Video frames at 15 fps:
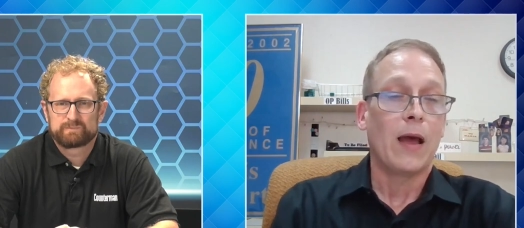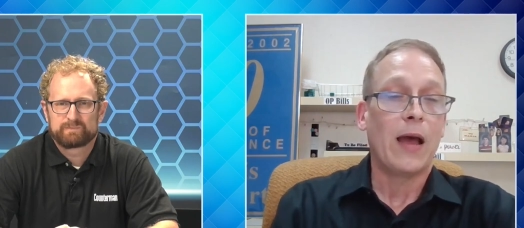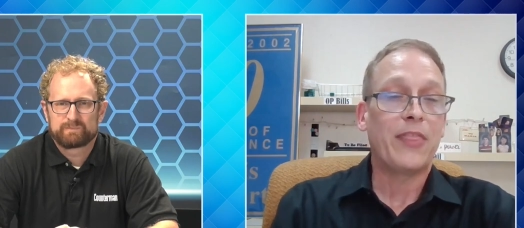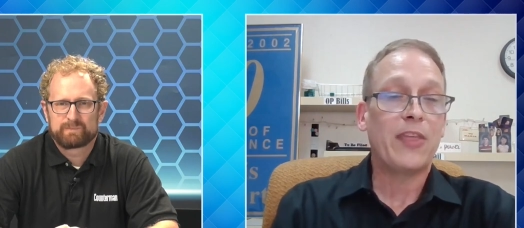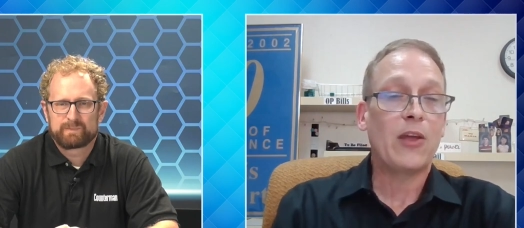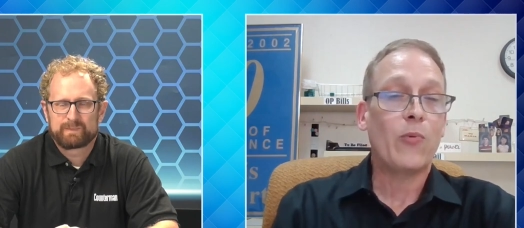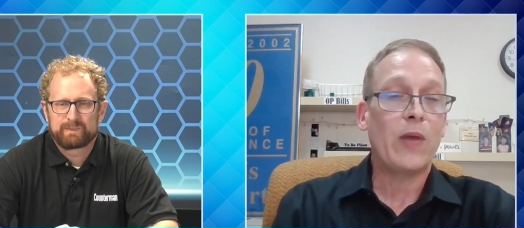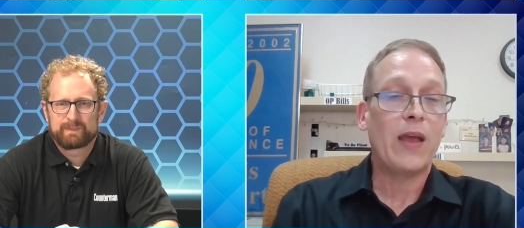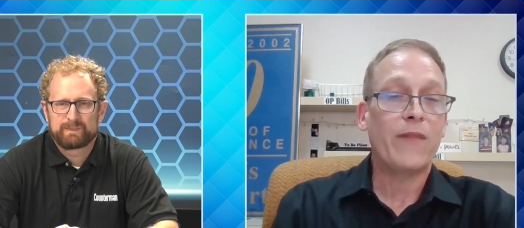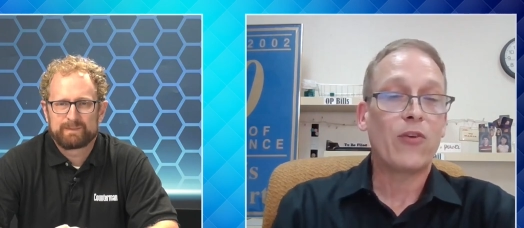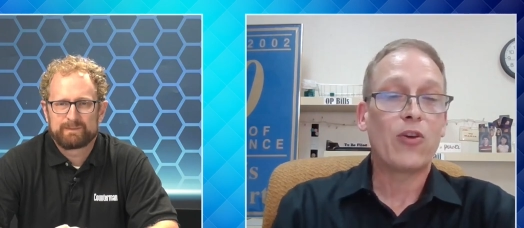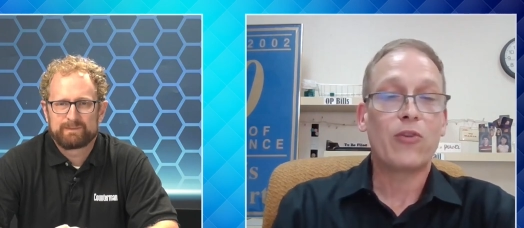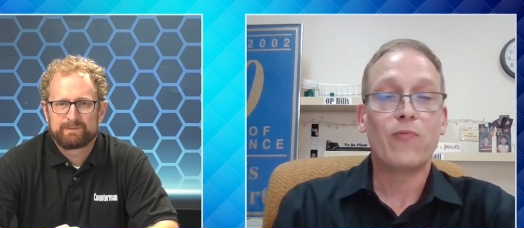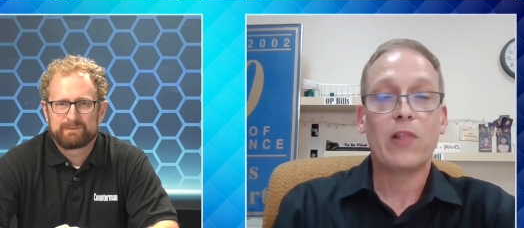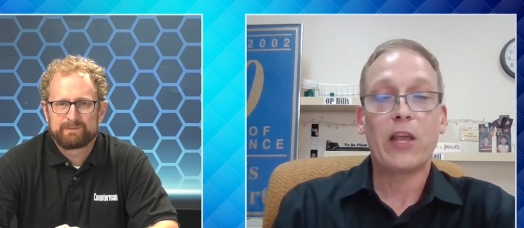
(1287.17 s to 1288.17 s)
Speaker 1: I think we have a
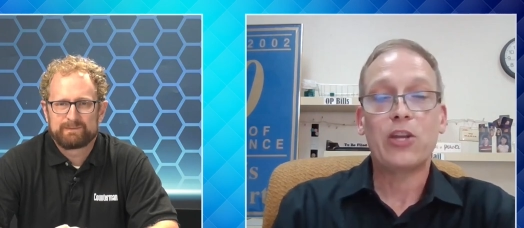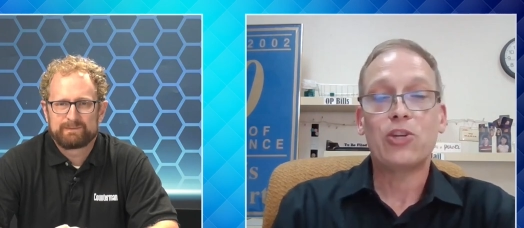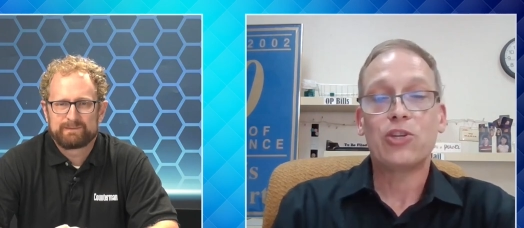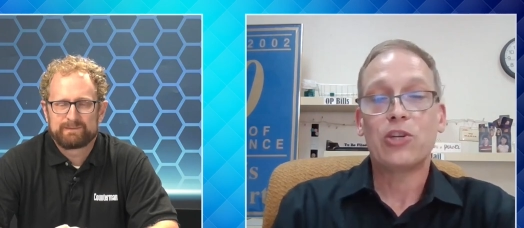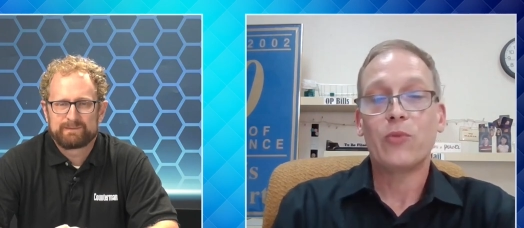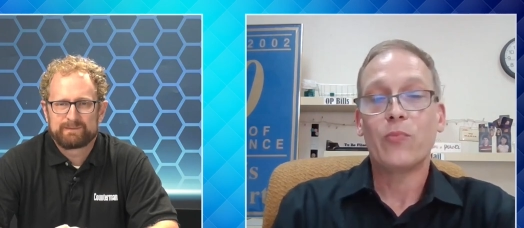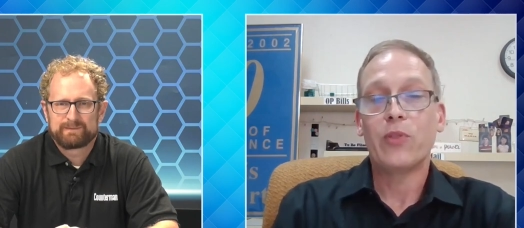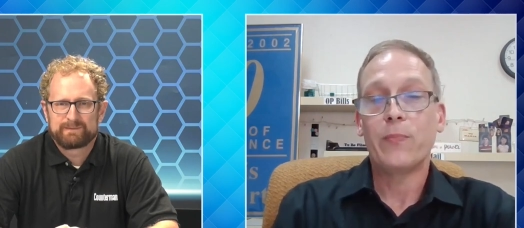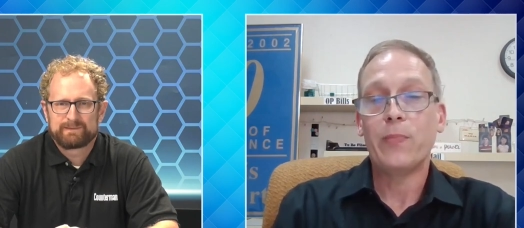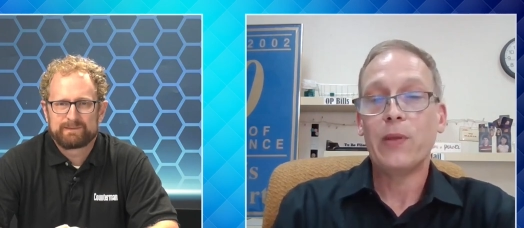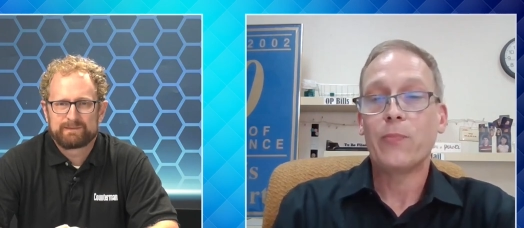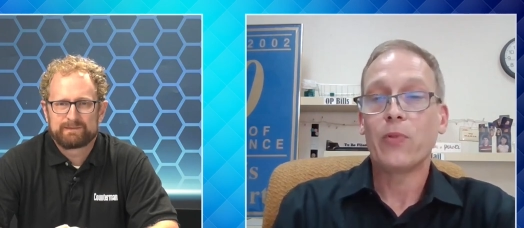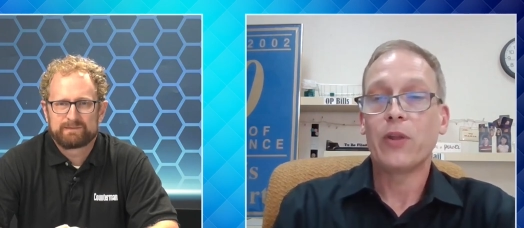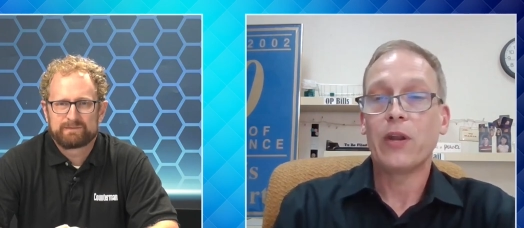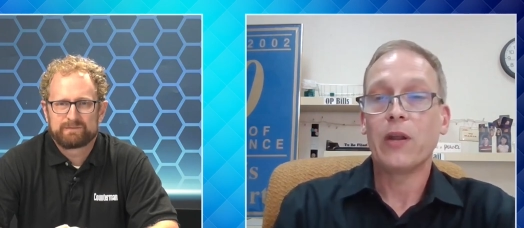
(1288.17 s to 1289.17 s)
good relationship with the
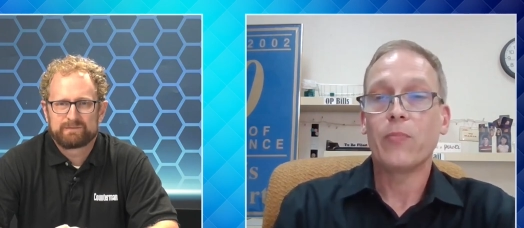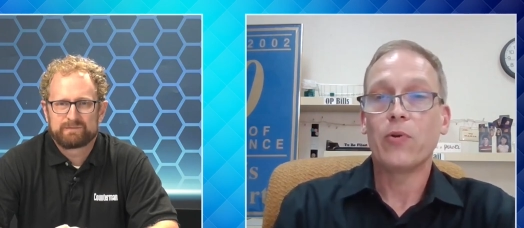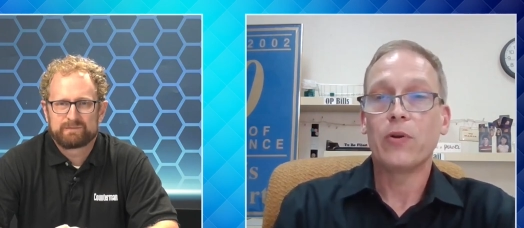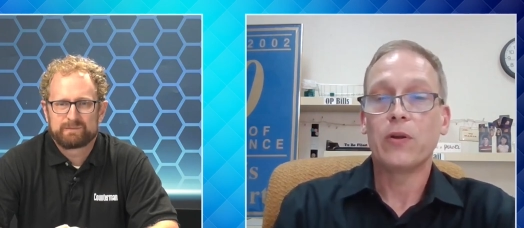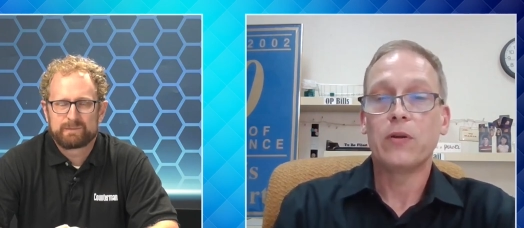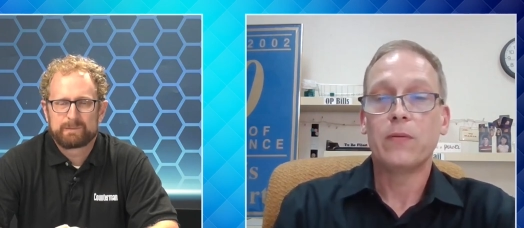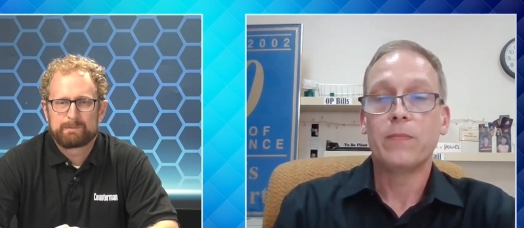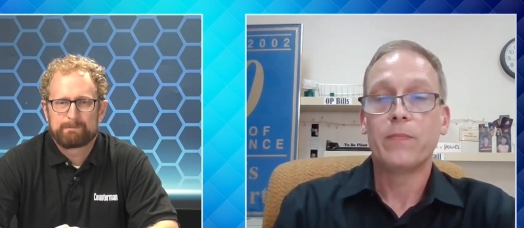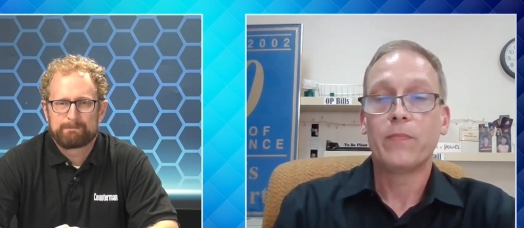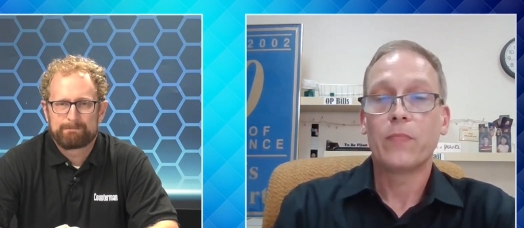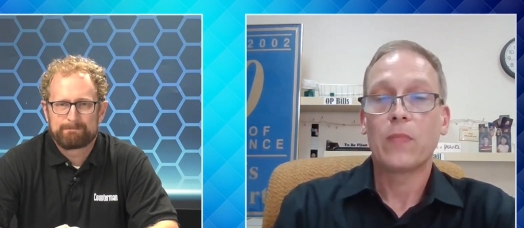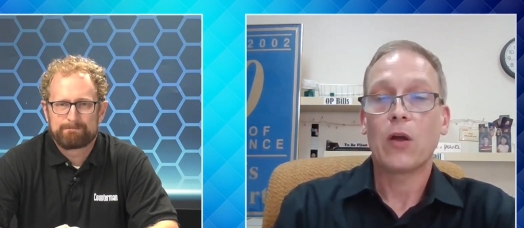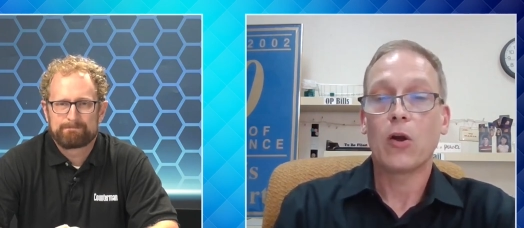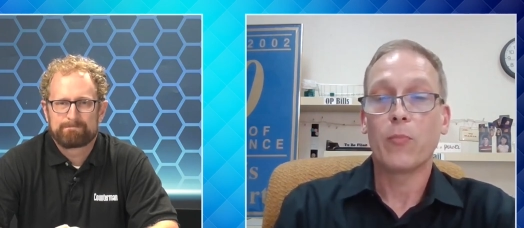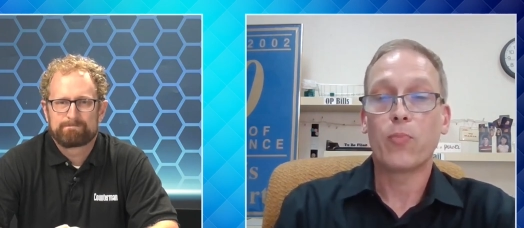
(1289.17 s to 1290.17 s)
people in the neighborhood.
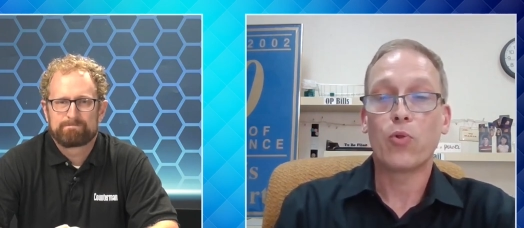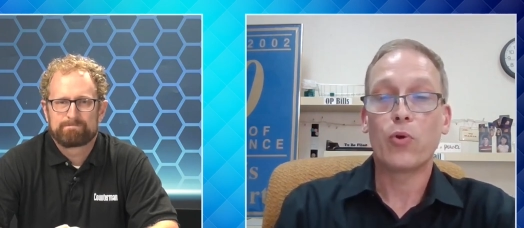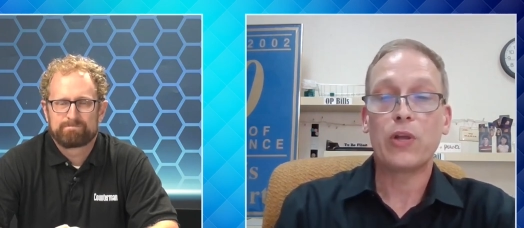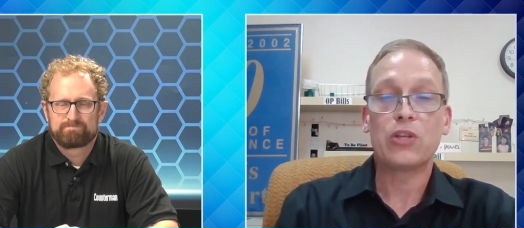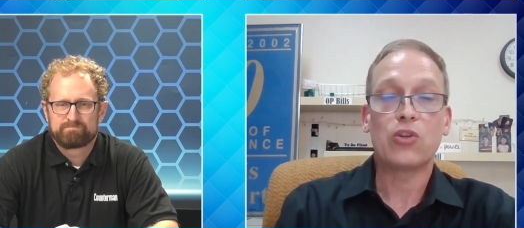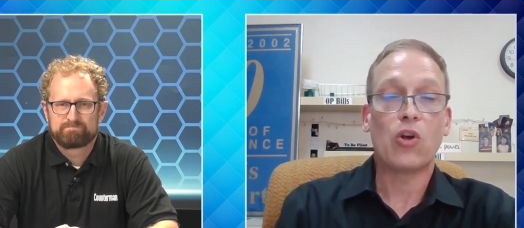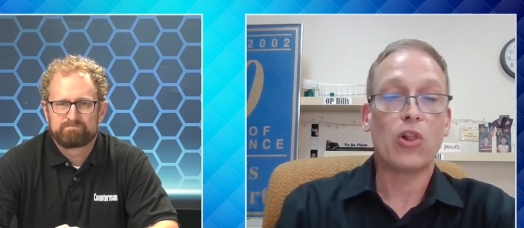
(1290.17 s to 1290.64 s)
Our employees